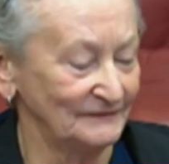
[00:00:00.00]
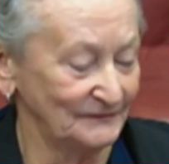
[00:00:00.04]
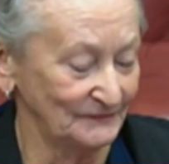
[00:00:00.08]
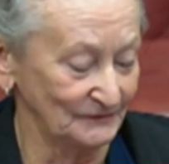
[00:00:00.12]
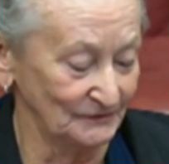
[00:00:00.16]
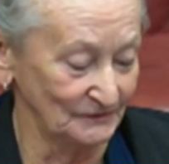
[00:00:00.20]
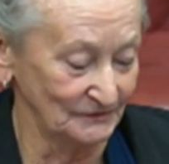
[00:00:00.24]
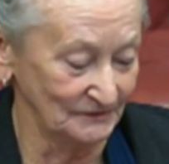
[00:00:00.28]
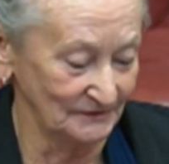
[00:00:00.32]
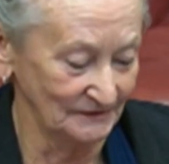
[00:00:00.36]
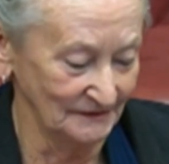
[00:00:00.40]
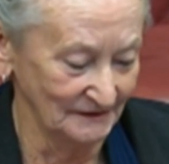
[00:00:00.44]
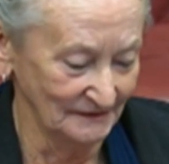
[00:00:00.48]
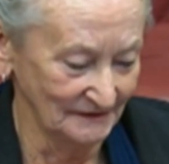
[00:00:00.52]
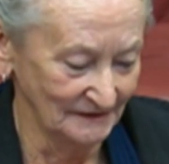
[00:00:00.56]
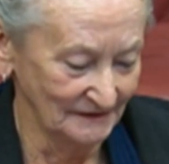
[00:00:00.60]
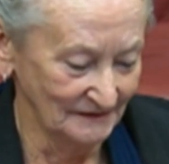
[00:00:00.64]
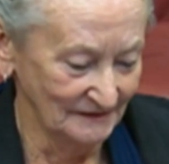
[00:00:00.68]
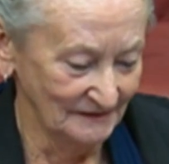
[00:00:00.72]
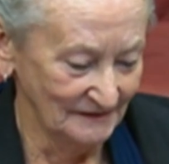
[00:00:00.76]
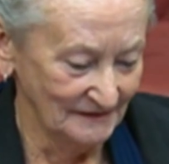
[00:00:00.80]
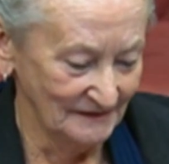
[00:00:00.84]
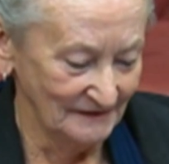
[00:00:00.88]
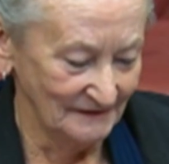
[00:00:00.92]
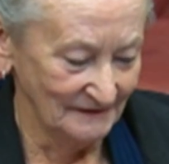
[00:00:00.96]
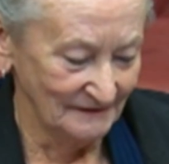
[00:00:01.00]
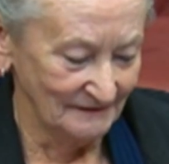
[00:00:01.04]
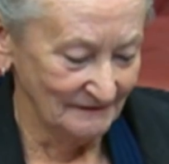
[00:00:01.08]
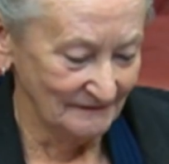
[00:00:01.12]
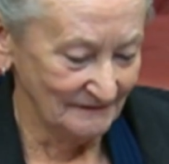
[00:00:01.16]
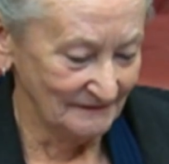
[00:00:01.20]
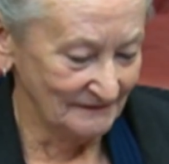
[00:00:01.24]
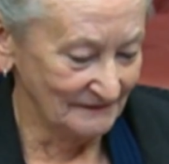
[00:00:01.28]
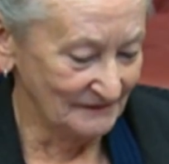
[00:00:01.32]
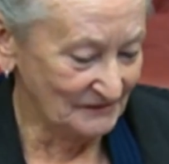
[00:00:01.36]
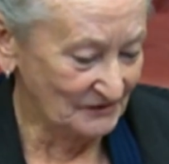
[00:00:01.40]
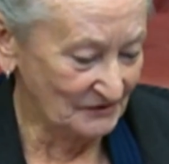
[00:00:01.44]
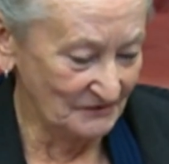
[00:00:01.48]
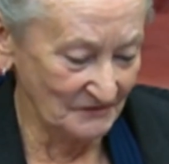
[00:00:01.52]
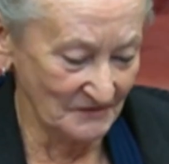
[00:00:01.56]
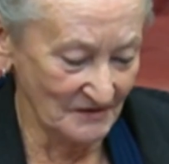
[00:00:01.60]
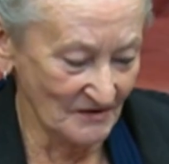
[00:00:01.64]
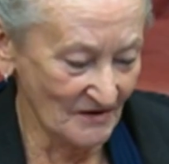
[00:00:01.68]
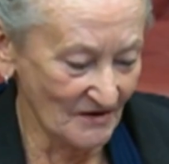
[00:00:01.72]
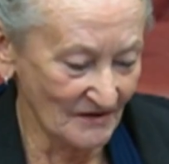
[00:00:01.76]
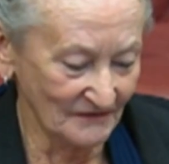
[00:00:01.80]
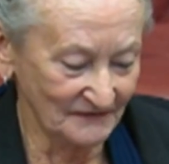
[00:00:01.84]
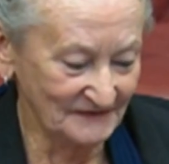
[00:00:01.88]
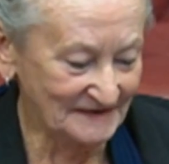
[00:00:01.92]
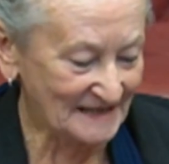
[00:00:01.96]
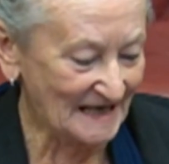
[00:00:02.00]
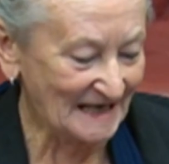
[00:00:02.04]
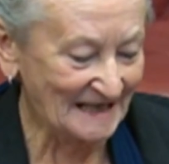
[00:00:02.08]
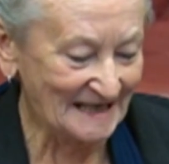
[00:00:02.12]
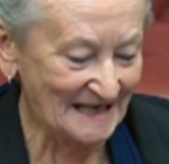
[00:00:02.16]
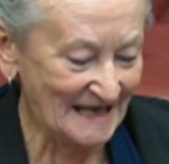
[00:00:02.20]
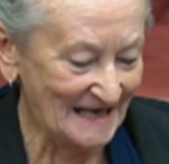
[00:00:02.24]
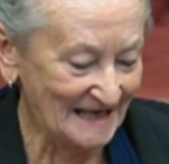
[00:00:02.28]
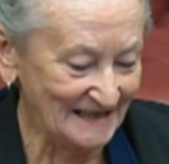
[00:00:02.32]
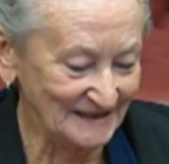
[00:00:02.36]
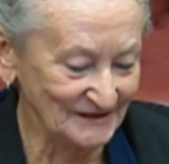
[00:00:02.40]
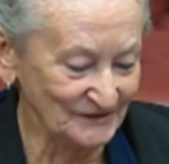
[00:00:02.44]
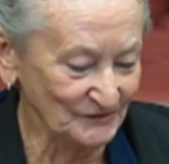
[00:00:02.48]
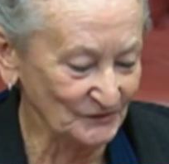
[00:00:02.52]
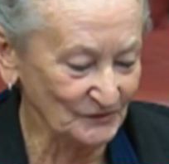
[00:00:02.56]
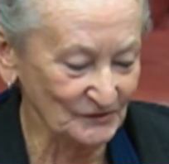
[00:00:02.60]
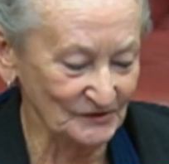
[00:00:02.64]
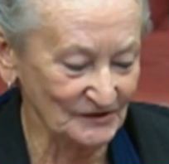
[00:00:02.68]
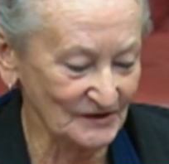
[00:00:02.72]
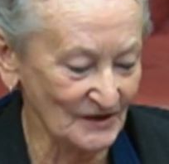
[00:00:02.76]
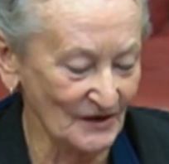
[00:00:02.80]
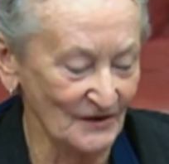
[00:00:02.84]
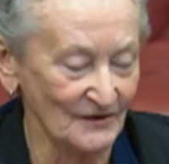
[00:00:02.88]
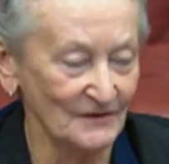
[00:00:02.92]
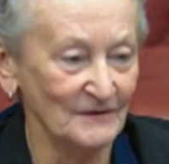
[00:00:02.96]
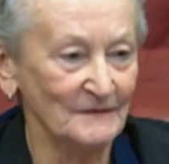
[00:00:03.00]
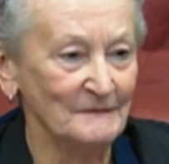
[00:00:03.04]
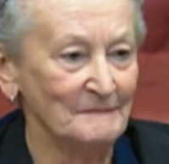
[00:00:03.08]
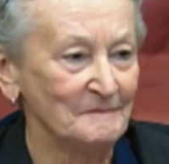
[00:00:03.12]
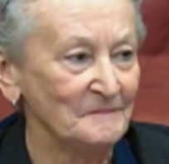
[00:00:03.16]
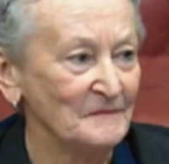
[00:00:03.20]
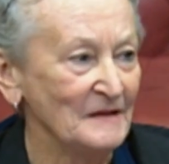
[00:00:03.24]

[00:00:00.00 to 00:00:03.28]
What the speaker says: for 2.5 decades or so.